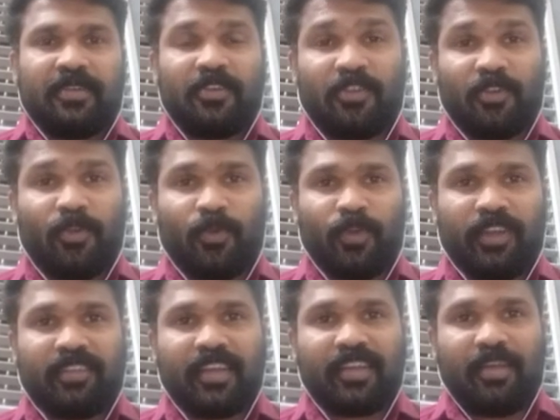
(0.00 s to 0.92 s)
2
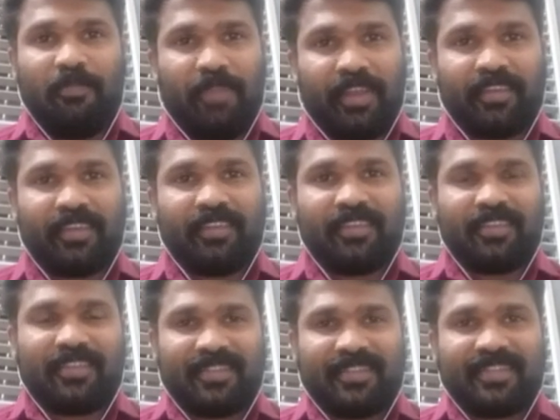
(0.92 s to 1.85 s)
units are completed.
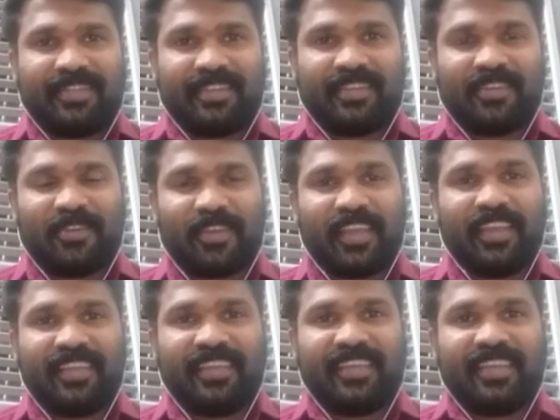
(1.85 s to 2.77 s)
Okay.